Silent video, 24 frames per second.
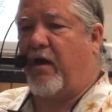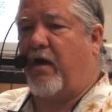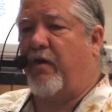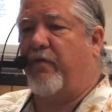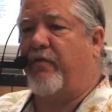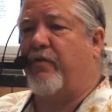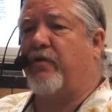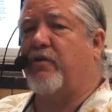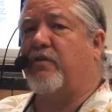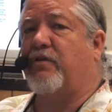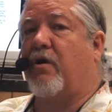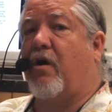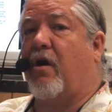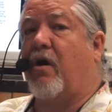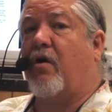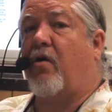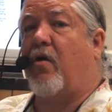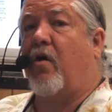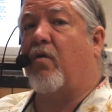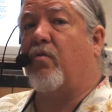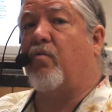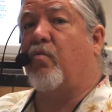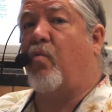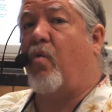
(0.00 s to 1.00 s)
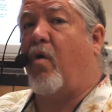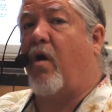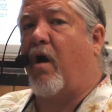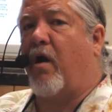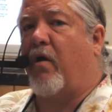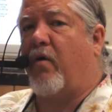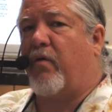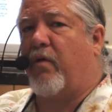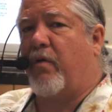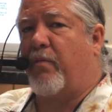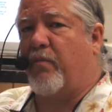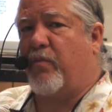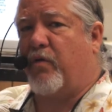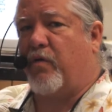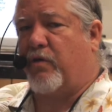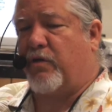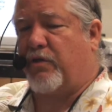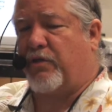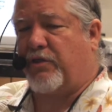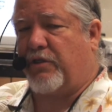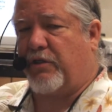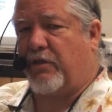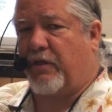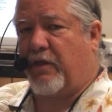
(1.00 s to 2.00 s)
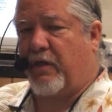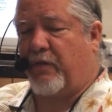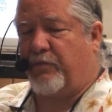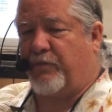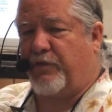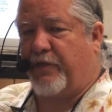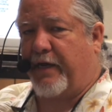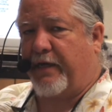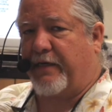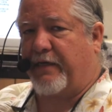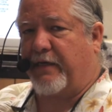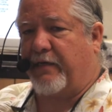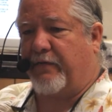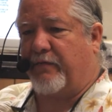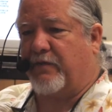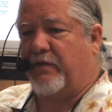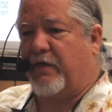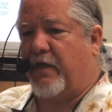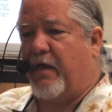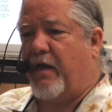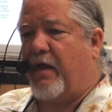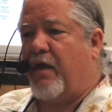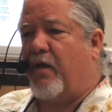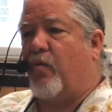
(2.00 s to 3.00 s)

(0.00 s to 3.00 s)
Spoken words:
Others are called water immersion objectives.